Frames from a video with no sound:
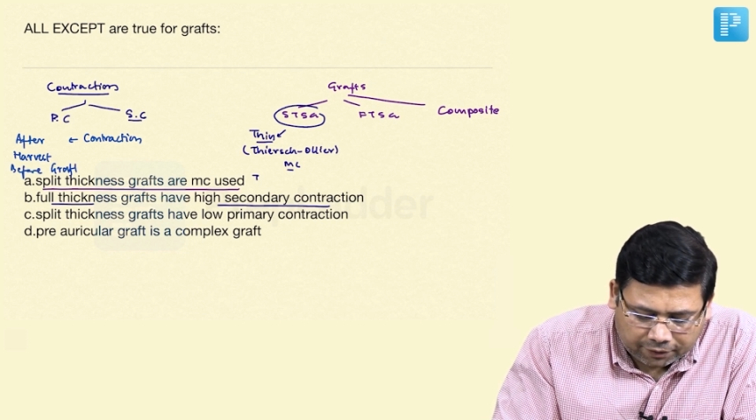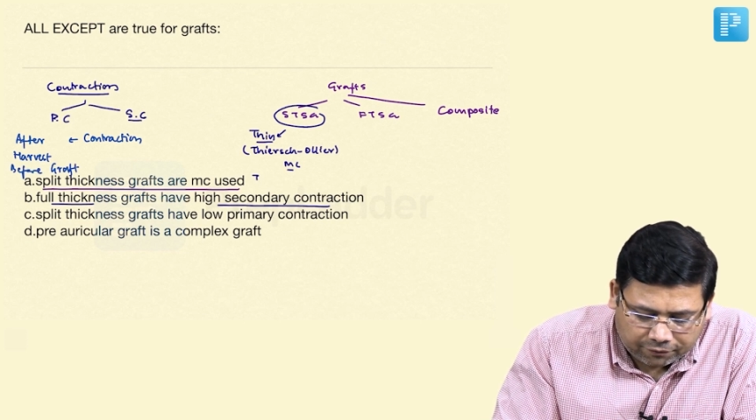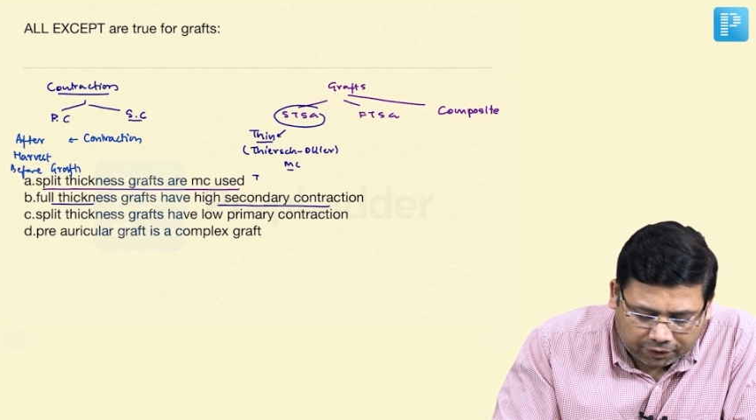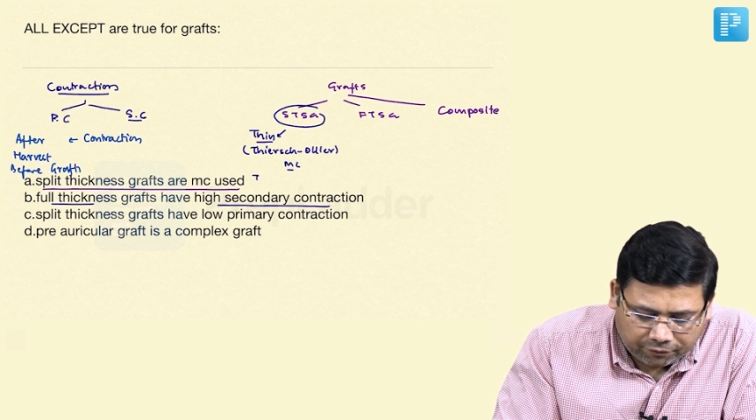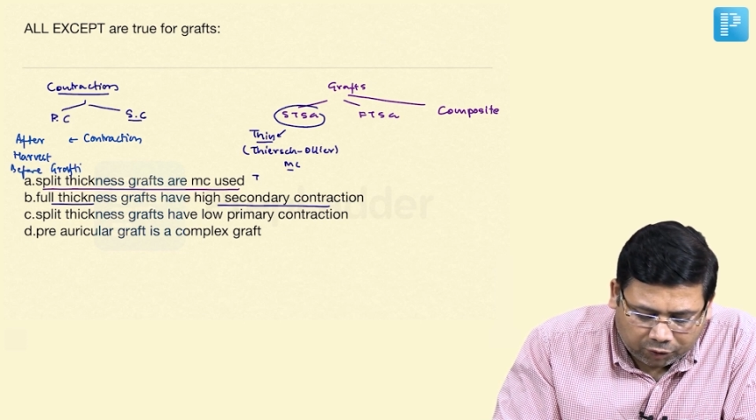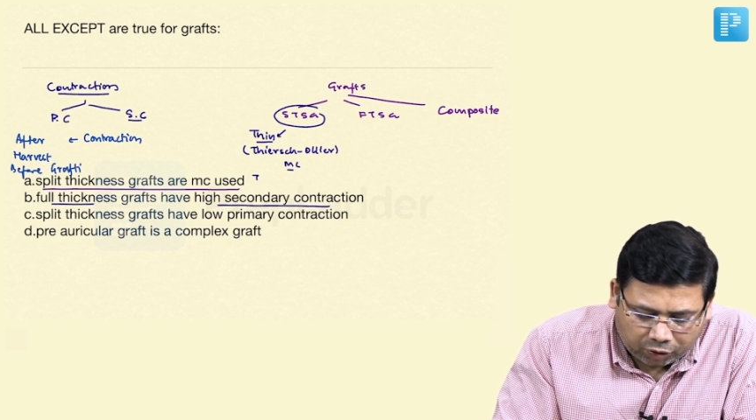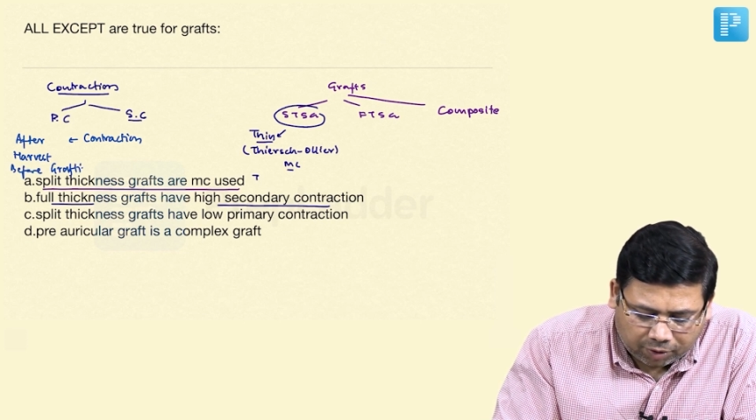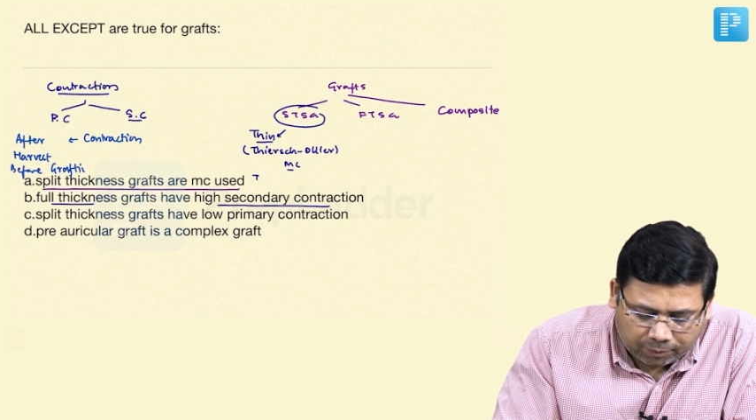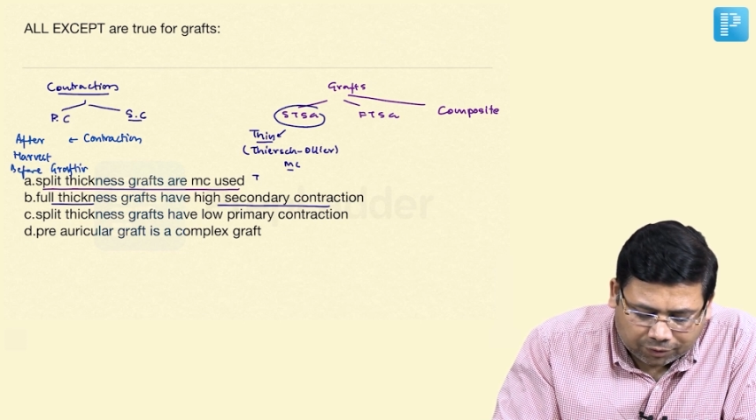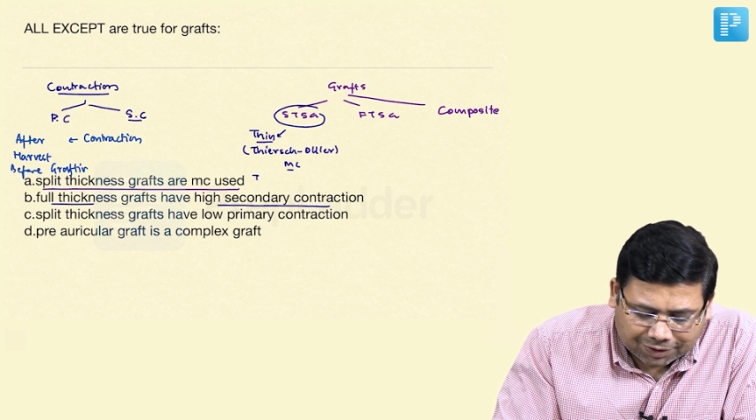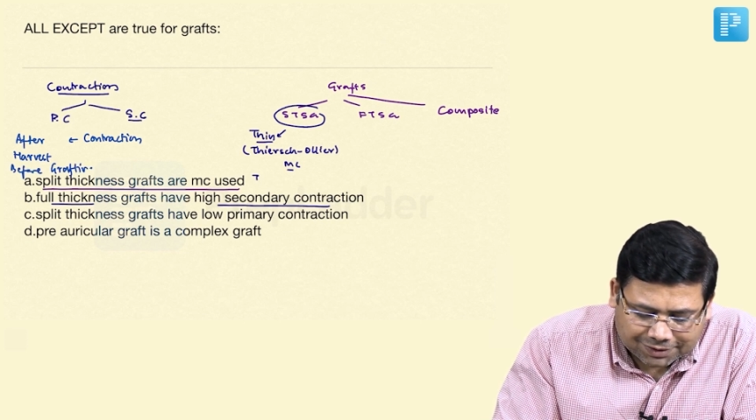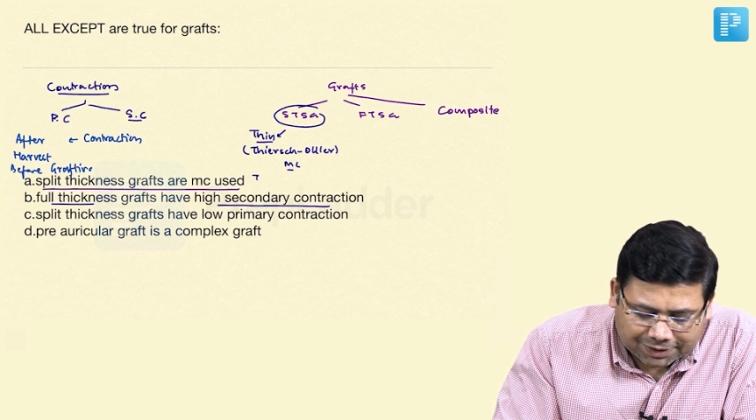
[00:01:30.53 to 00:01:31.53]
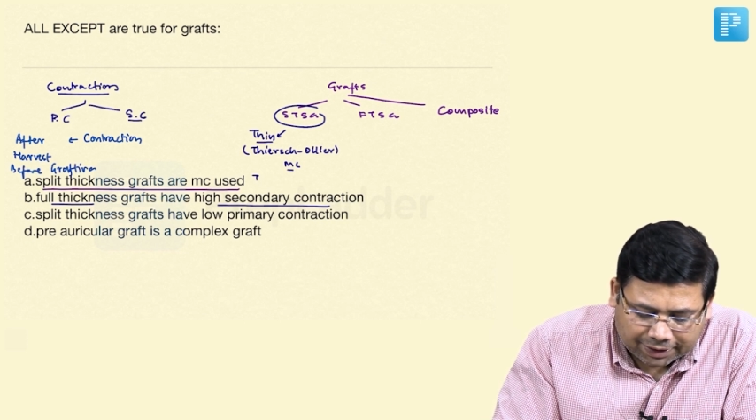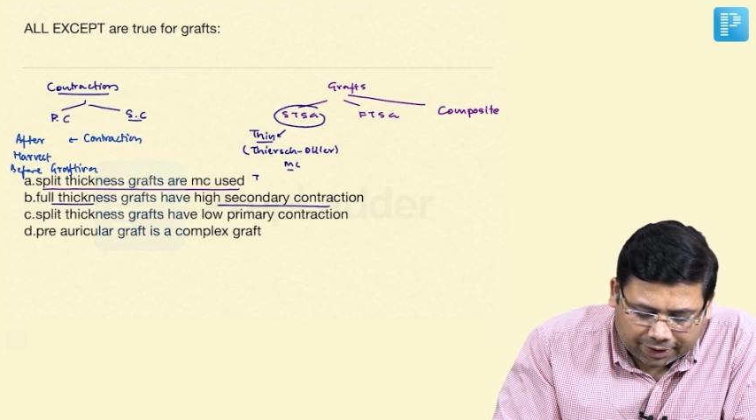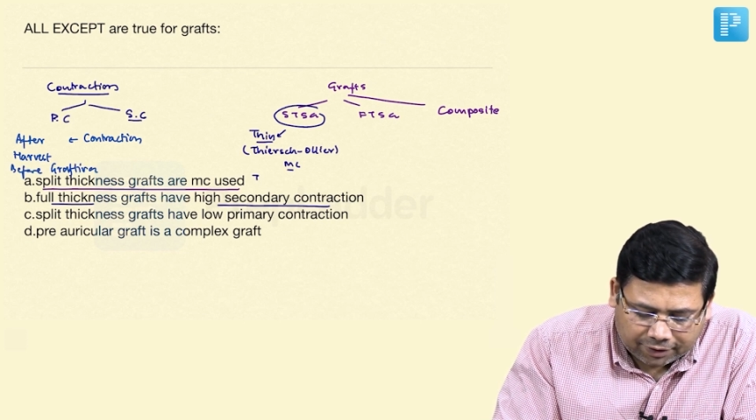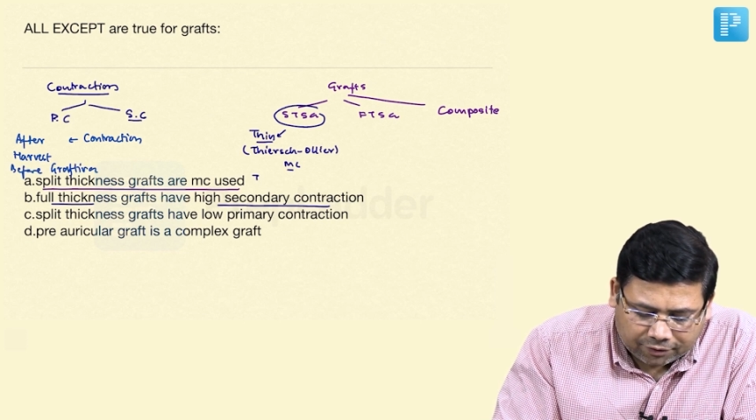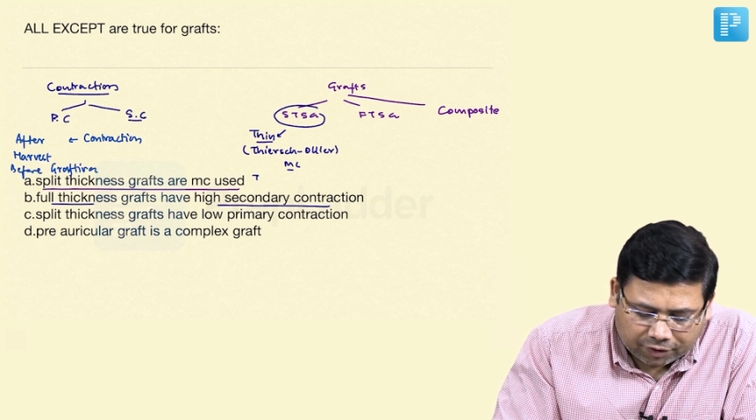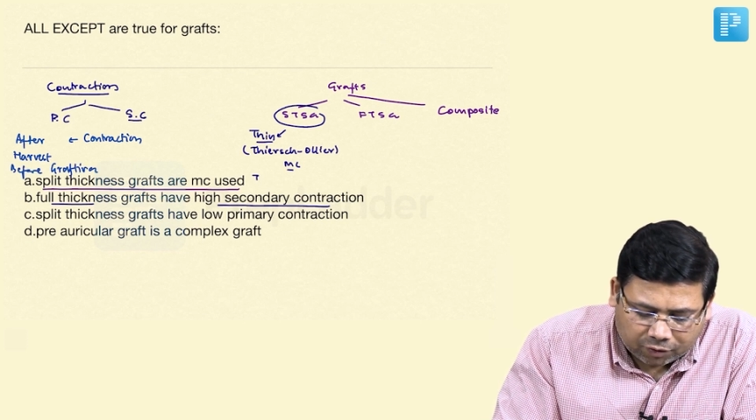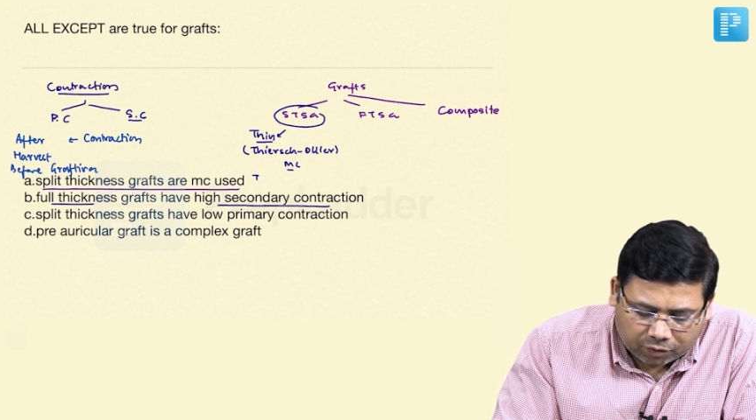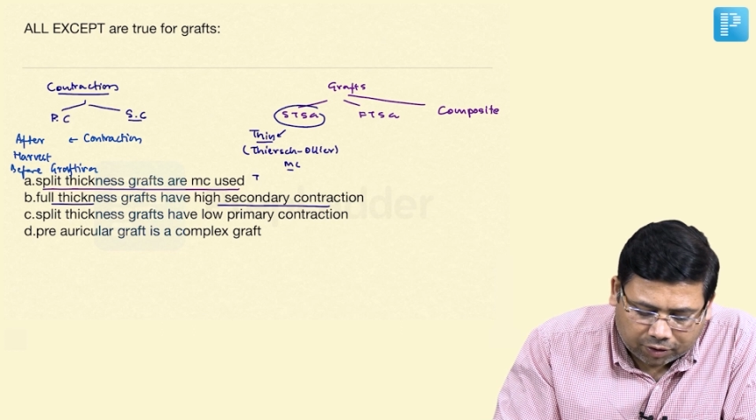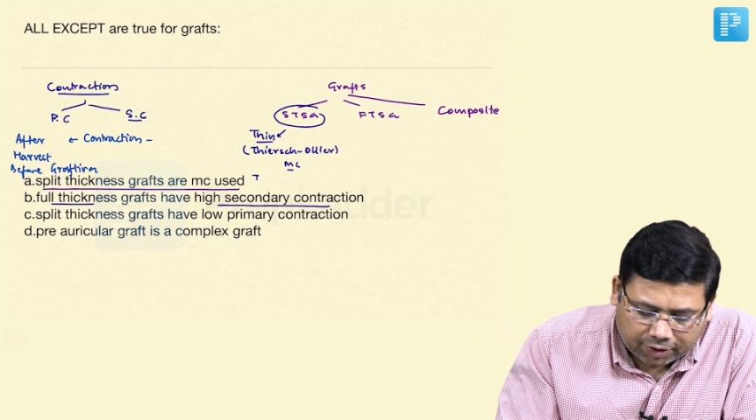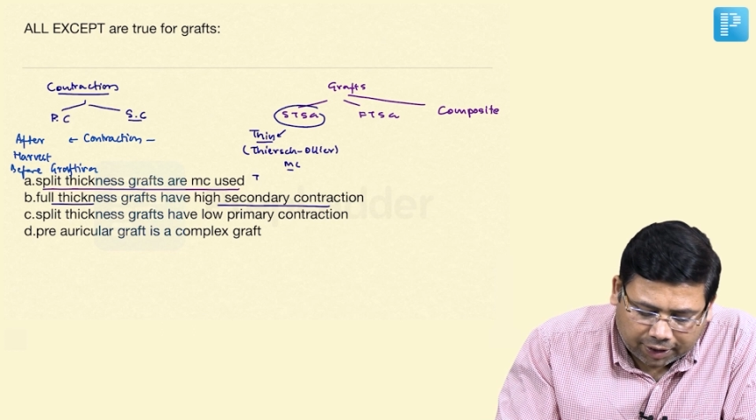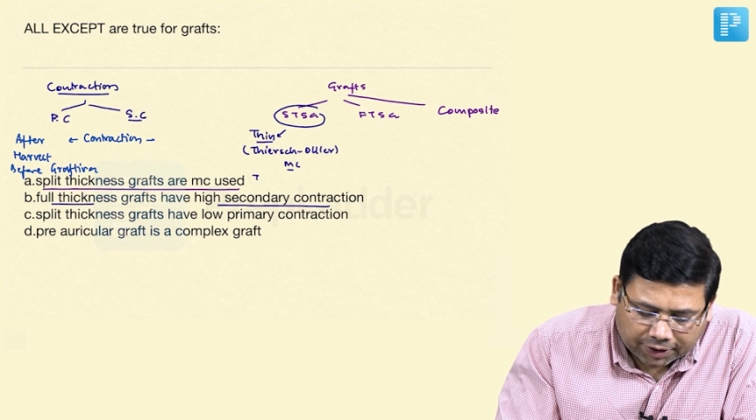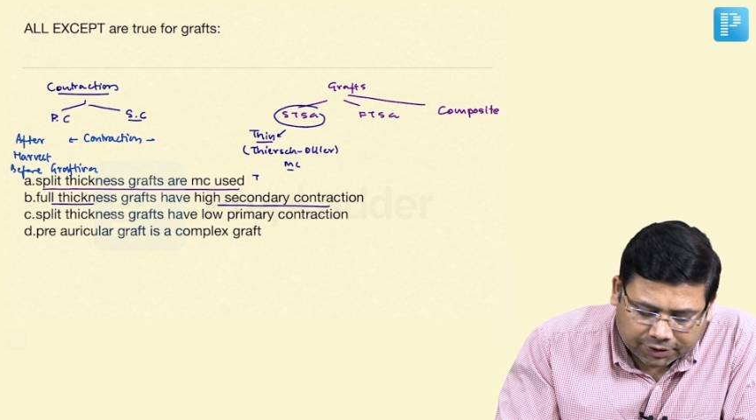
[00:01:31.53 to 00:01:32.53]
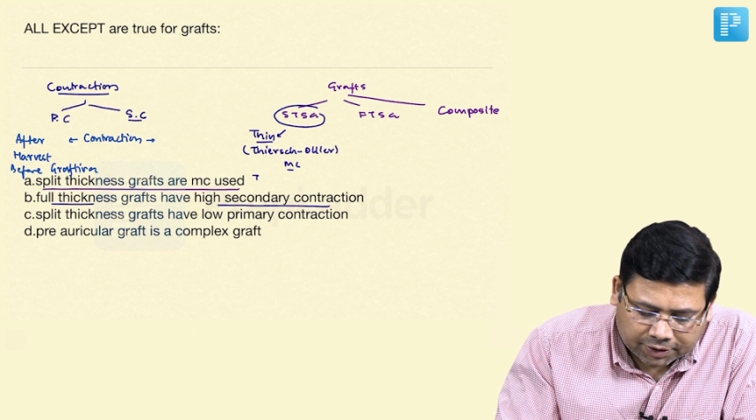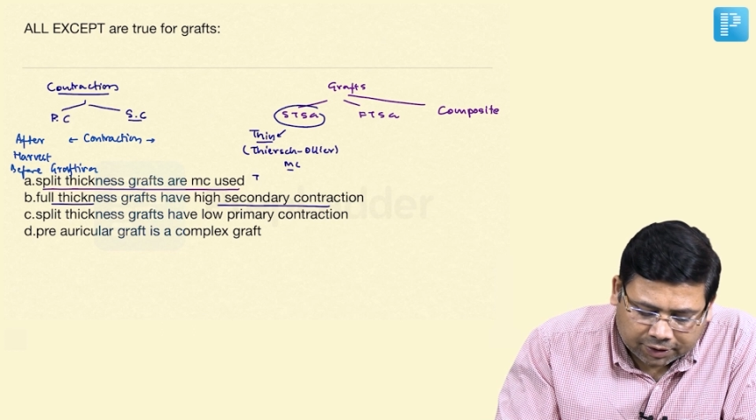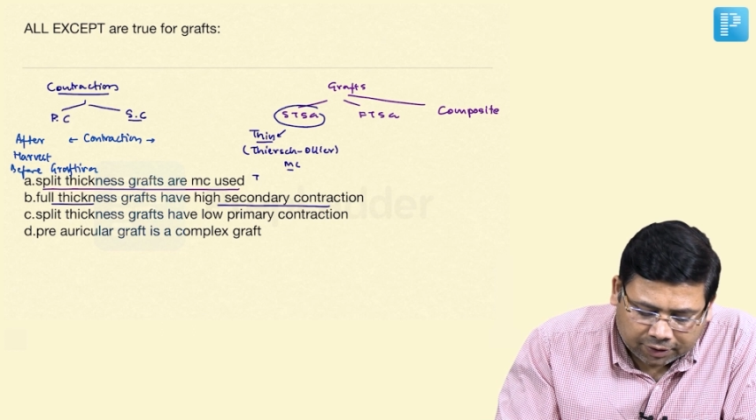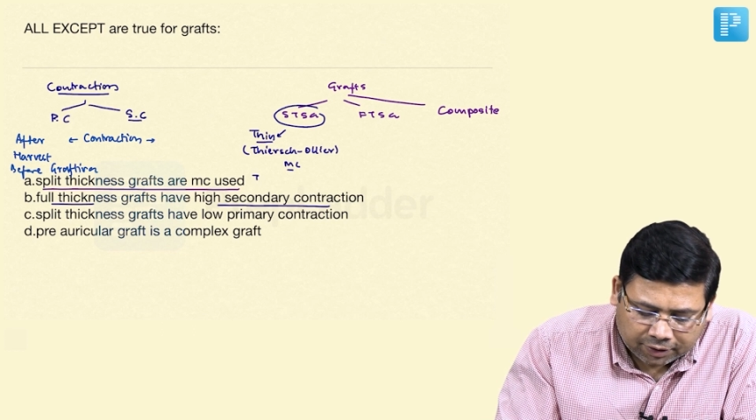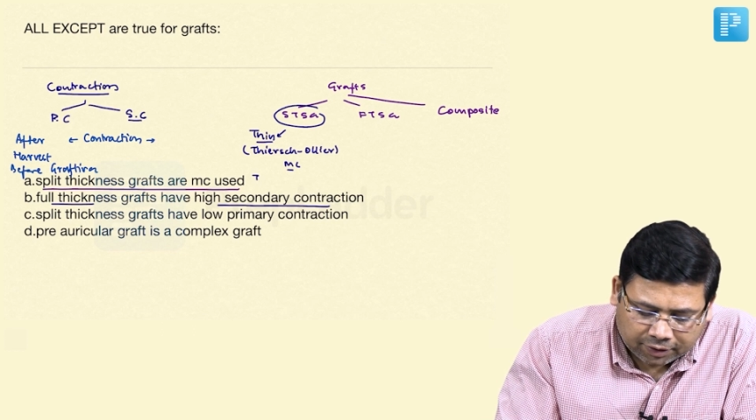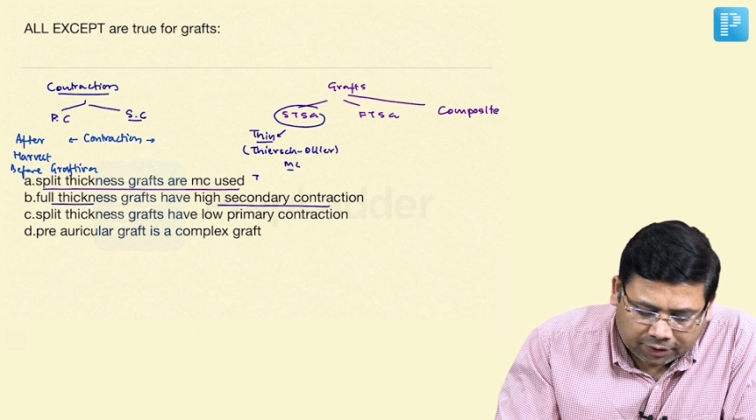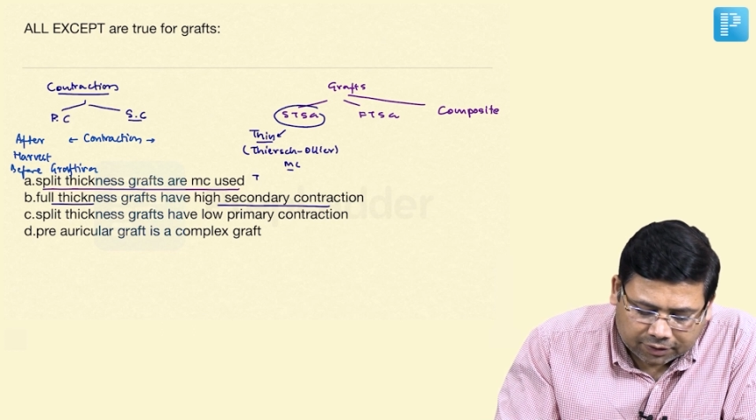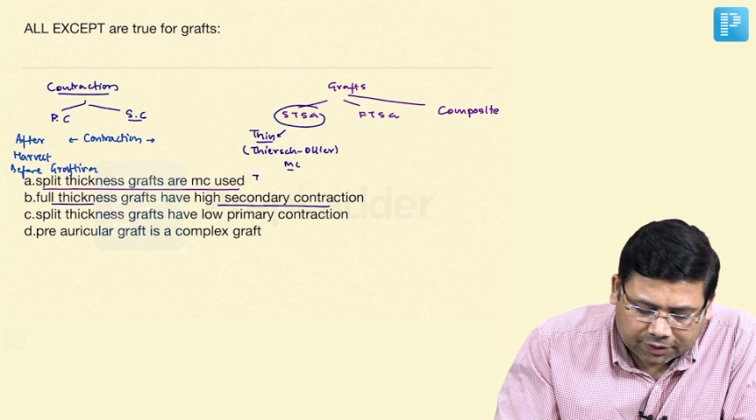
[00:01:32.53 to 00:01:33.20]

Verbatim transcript: And when we talk about the secondary contraction,